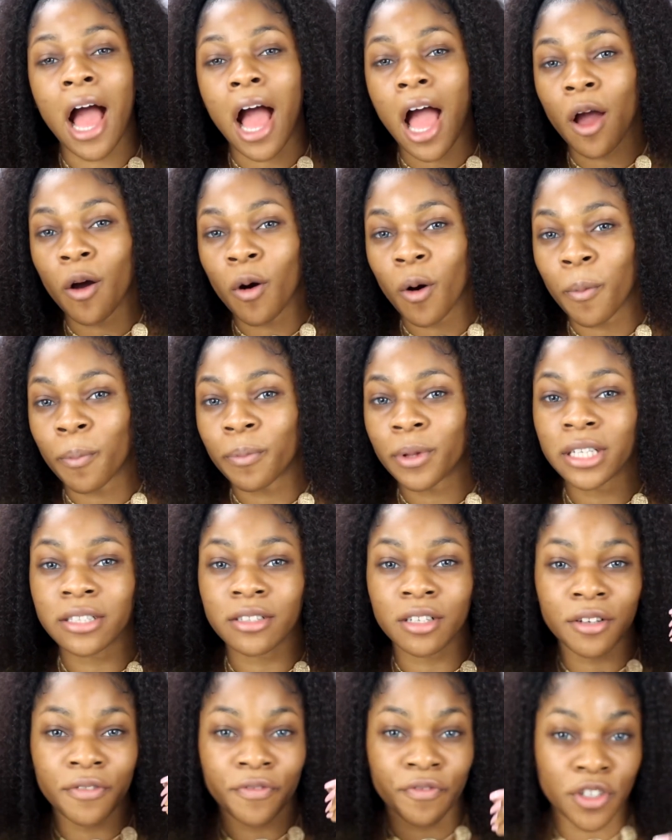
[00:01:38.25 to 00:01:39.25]
I upload
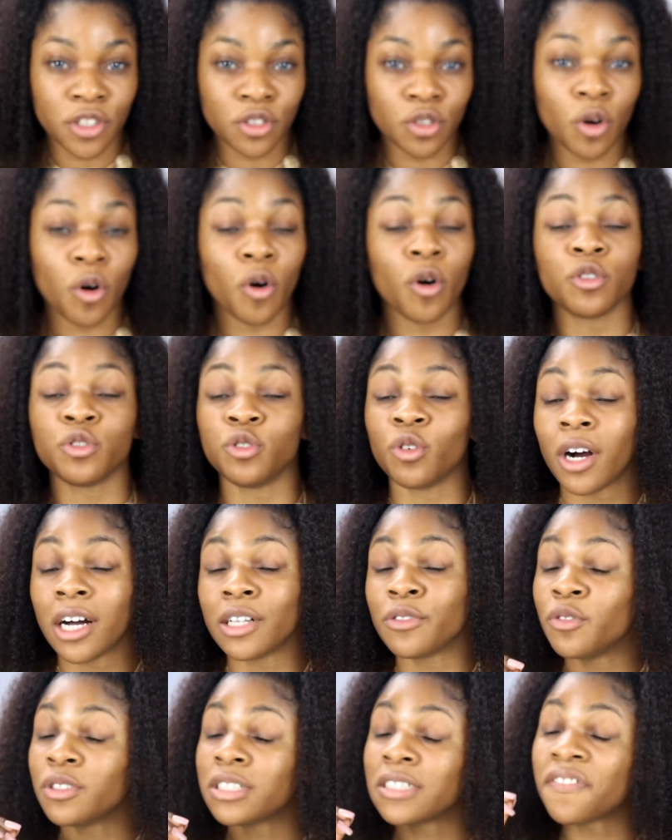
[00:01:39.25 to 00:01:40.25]
a video, or you are
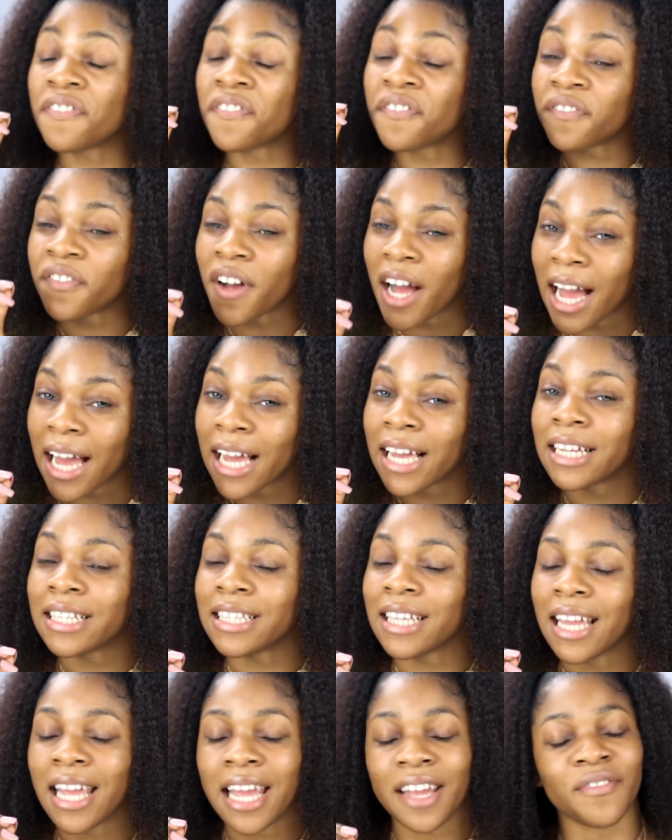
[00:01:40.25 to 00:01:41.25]
notified
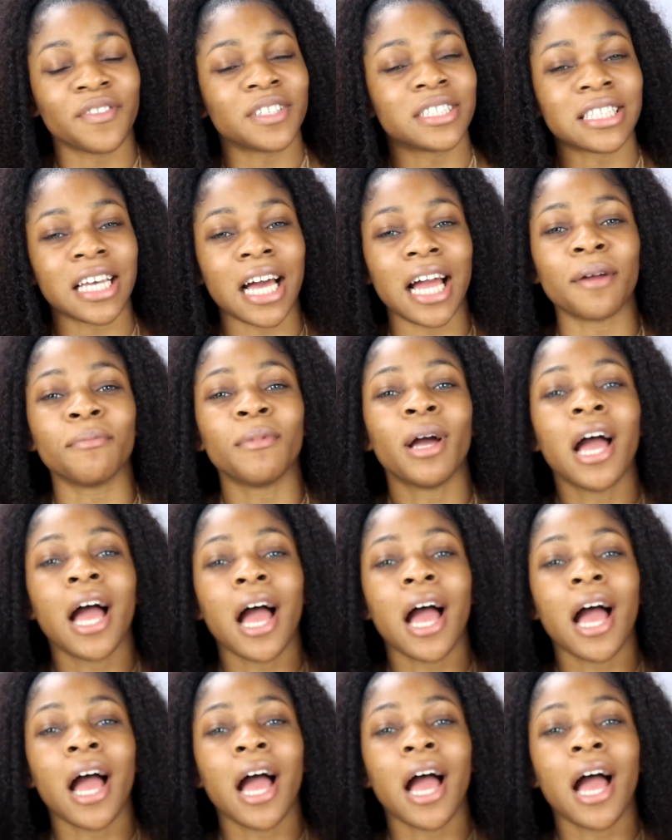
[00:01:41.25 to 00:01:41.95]
every time